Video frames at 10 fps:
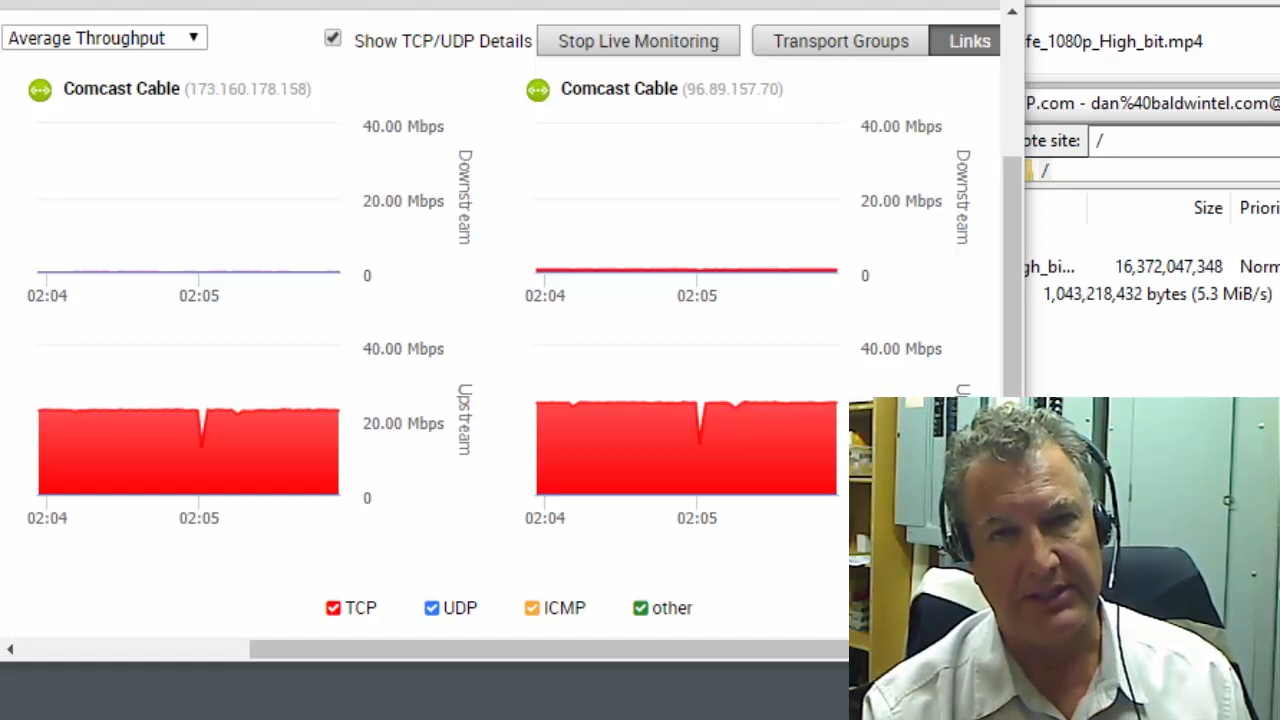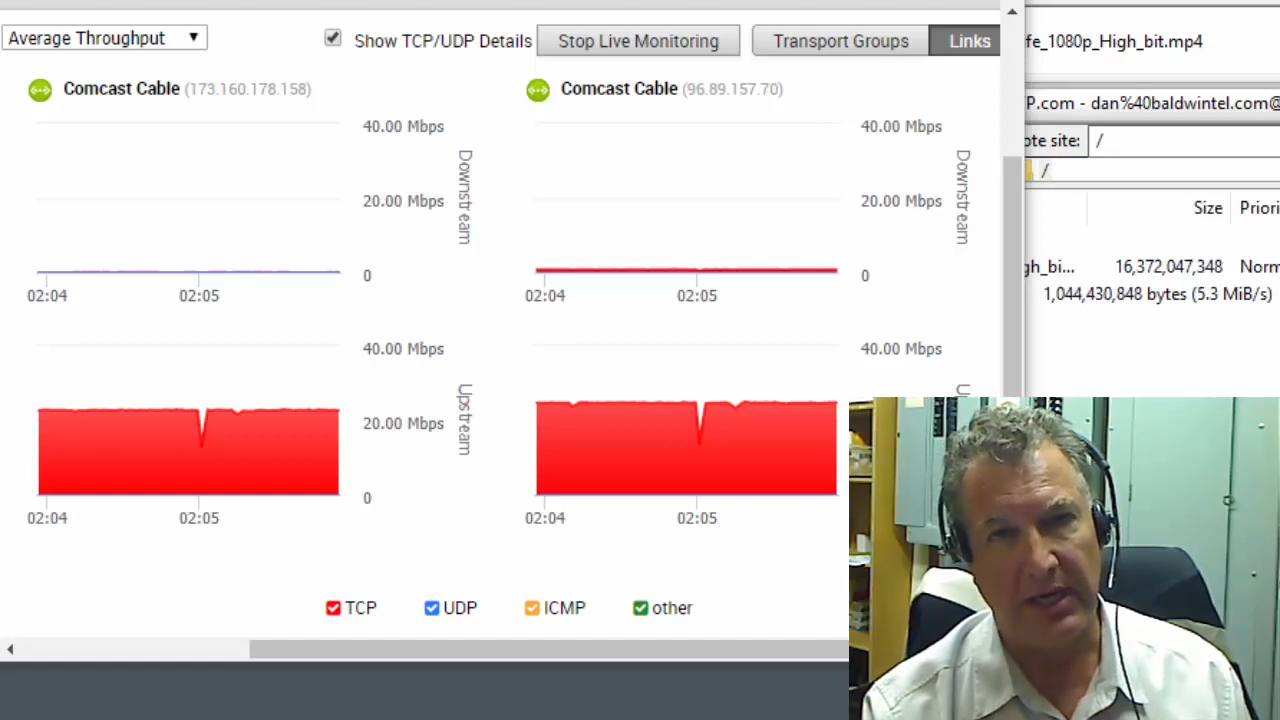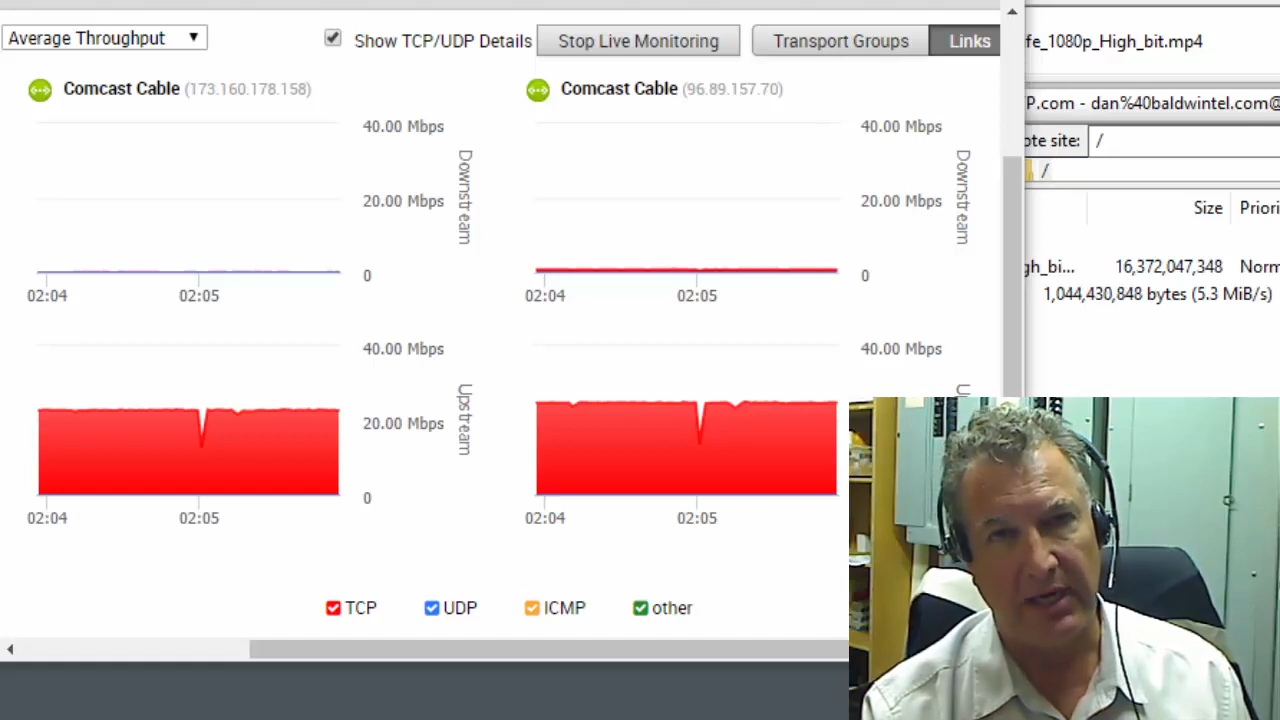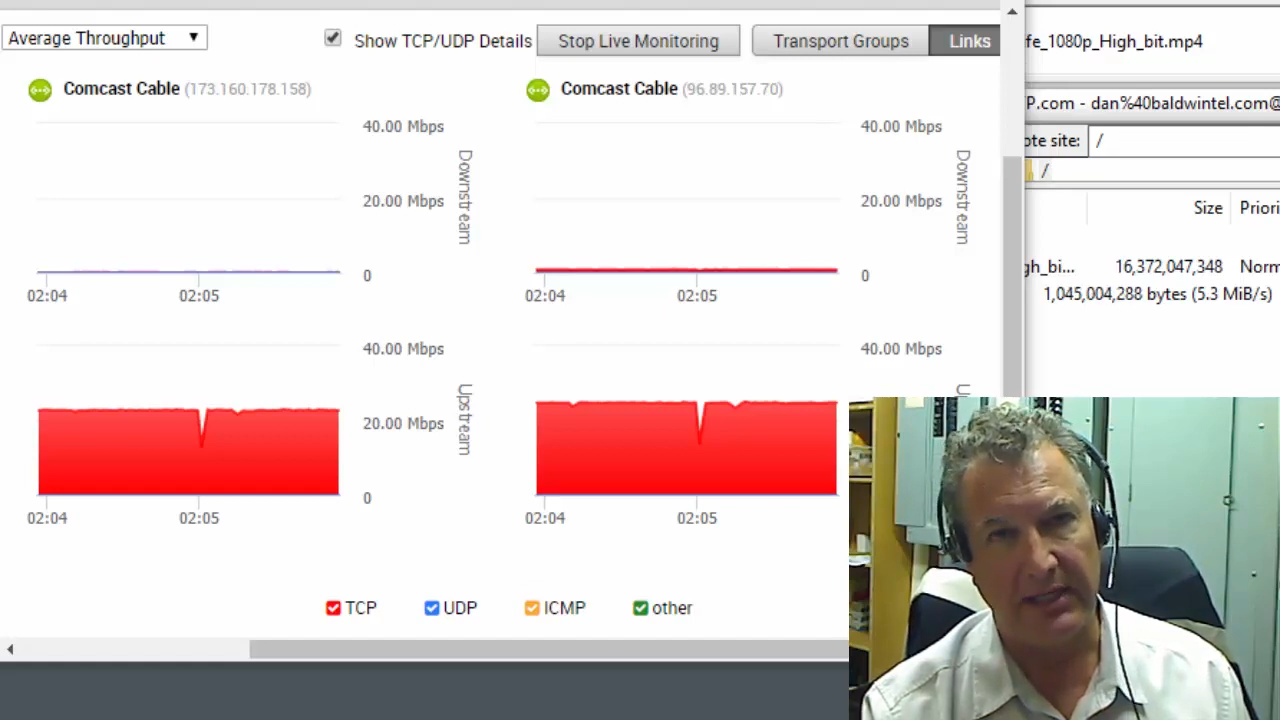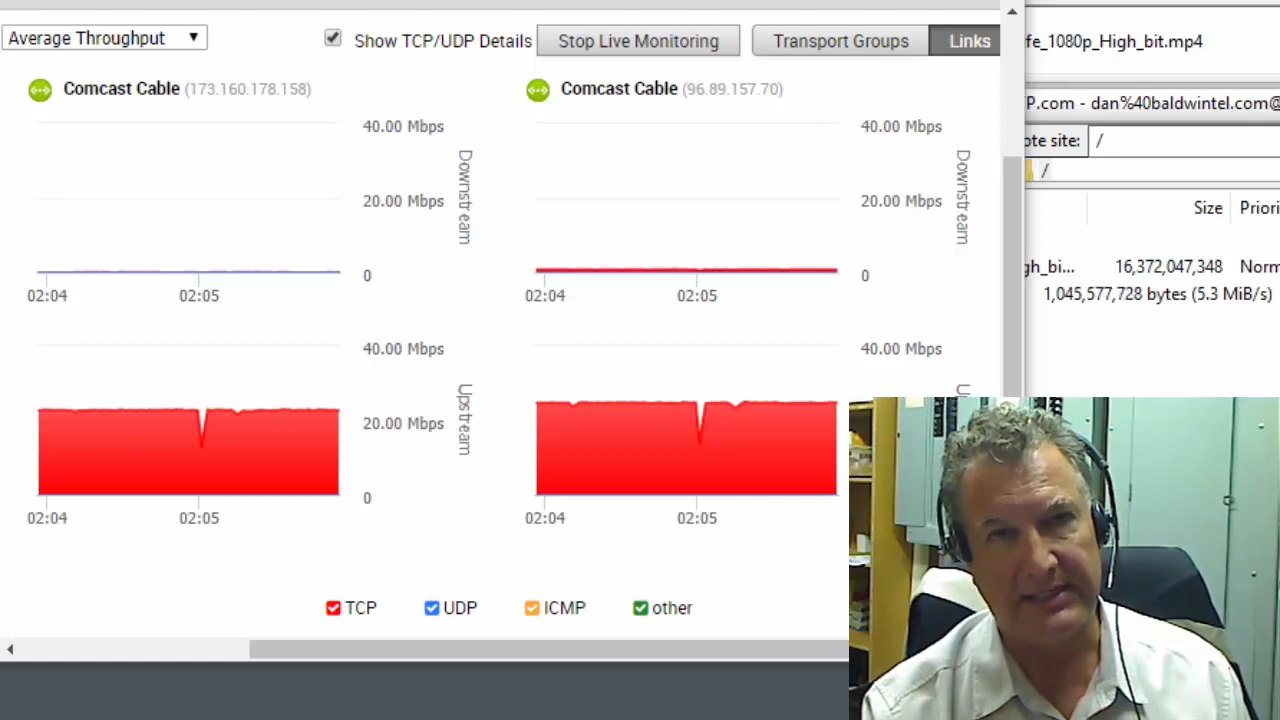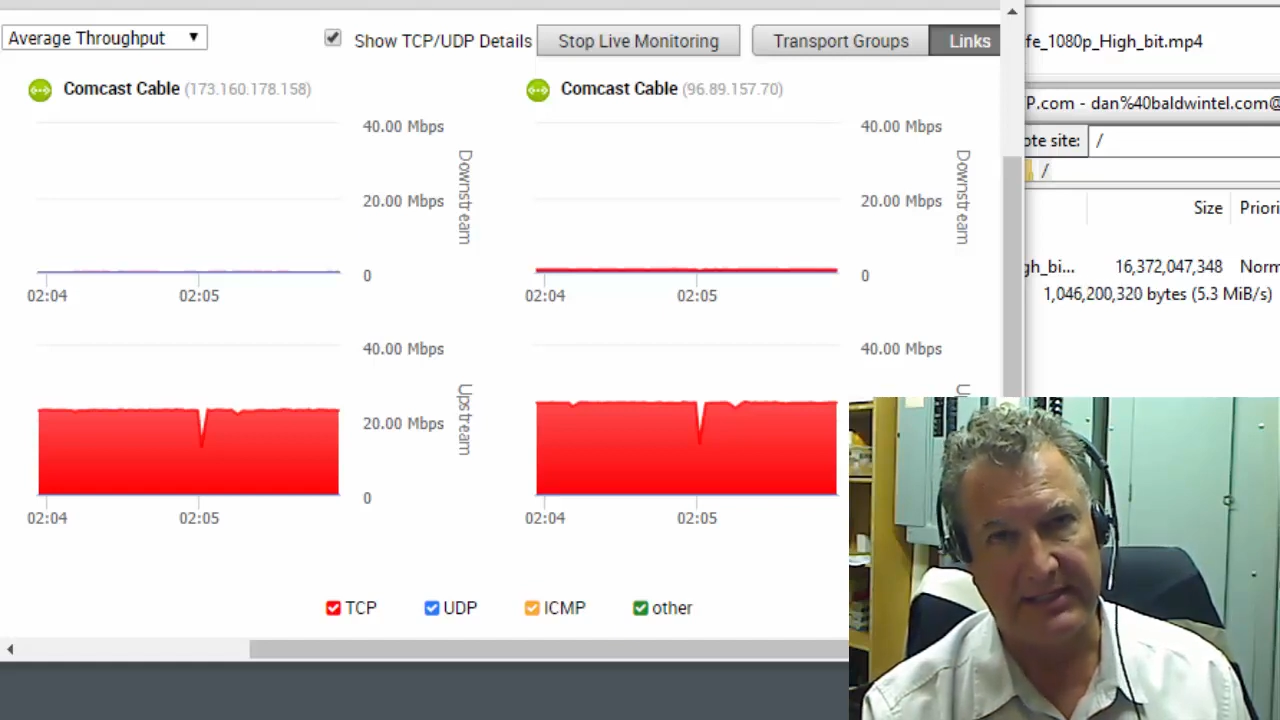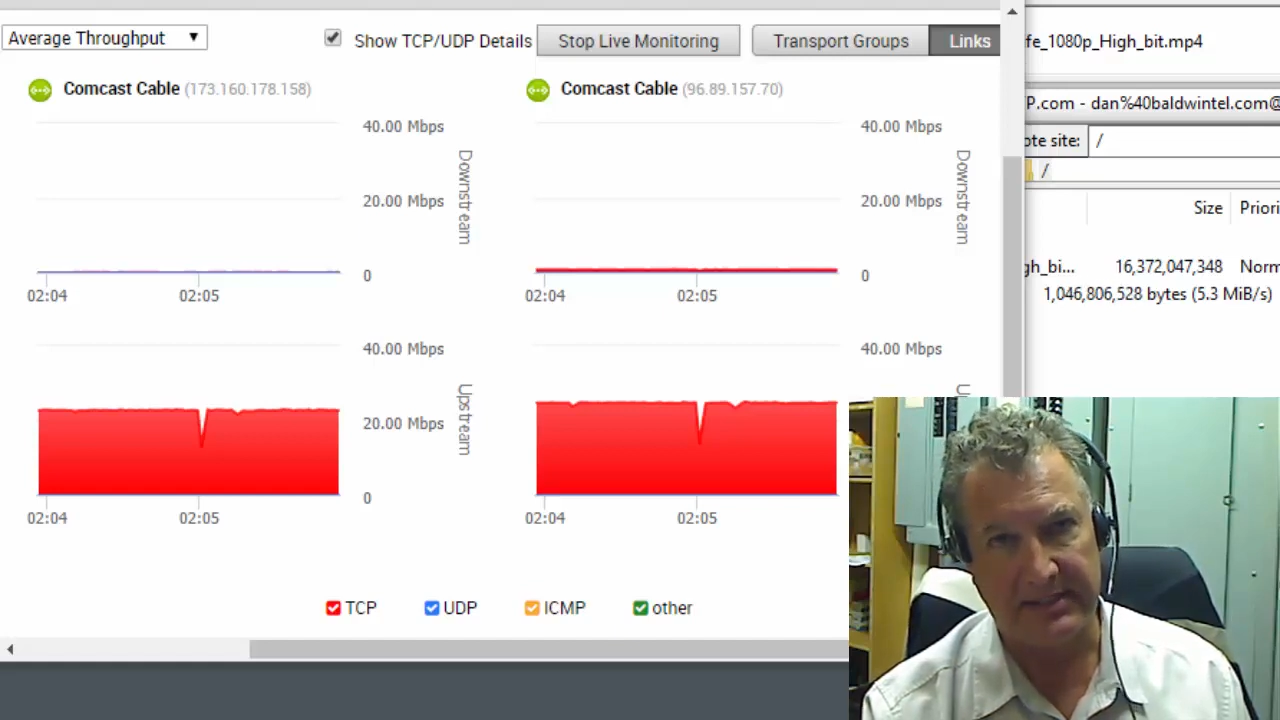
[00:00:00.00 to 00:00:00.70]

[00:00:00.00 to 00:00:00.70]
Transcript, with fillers: It's not us,